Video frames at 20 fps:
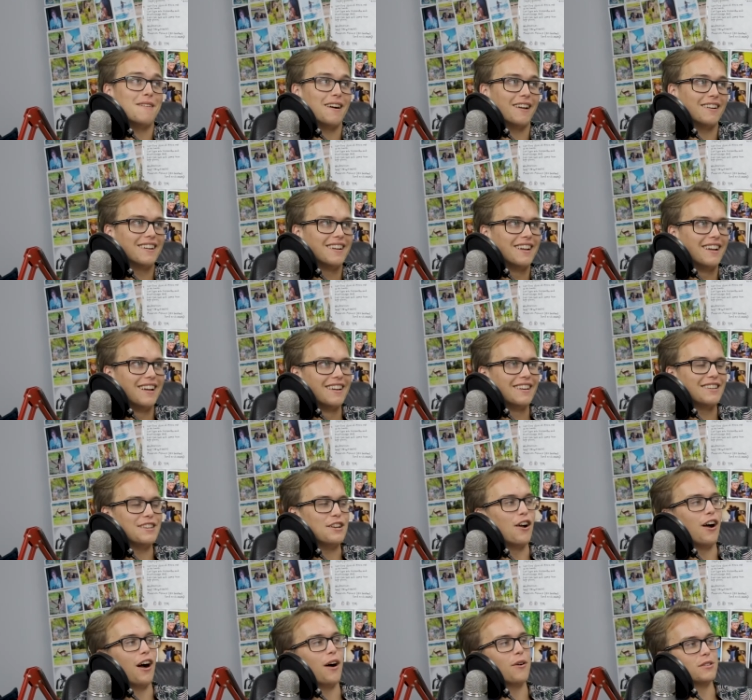
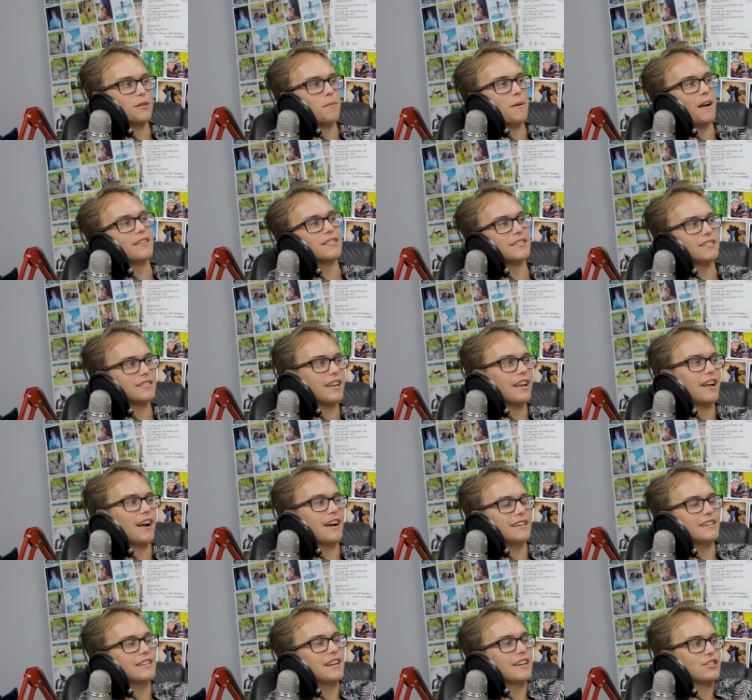amount. I was about to say
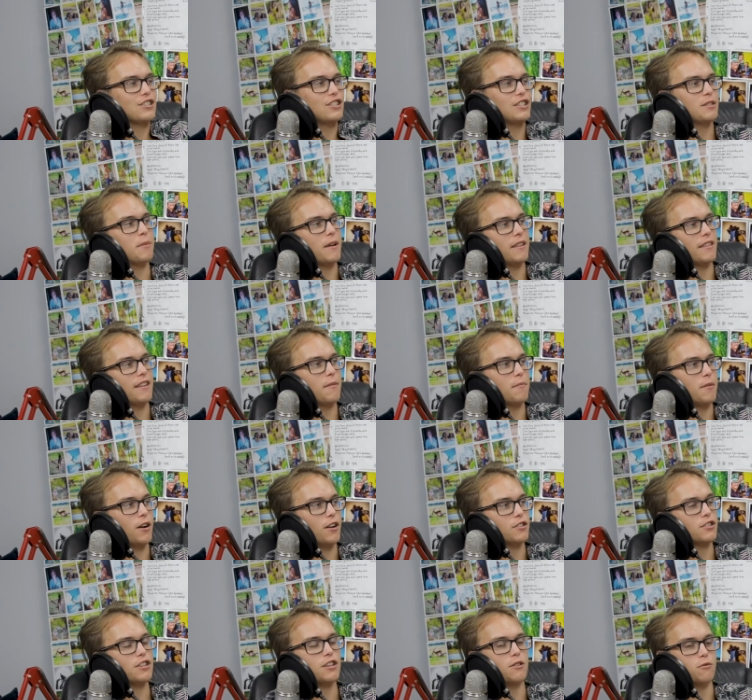I didn't actually spend that
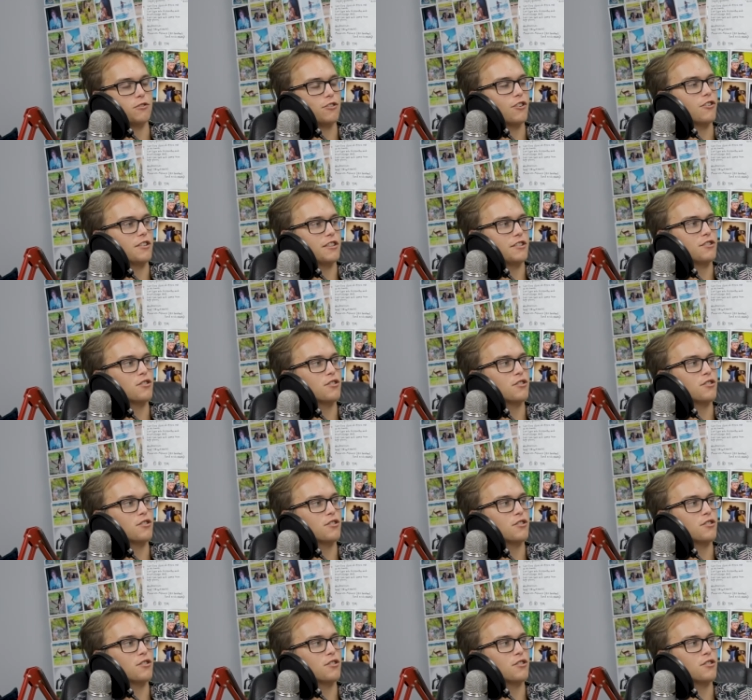much. It was only